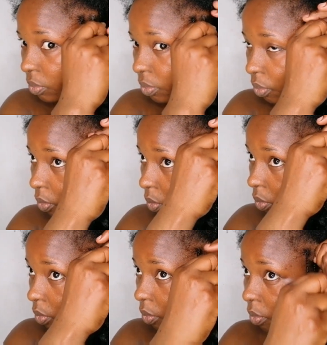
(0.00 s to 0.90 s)

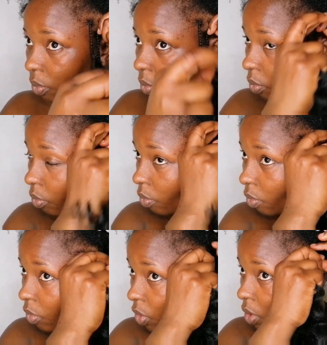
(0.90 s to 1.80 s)
alcohol, any
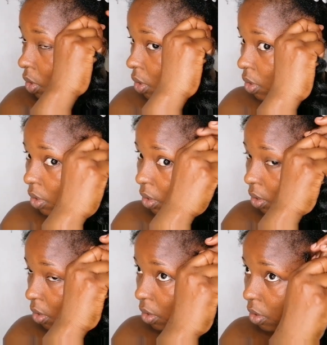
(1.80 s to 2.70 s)
form of
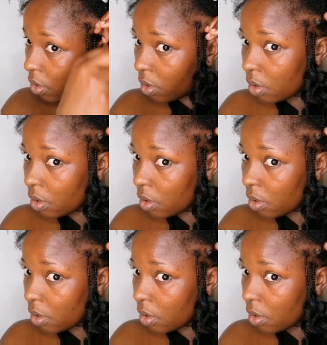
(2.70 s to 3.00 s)
alcohol,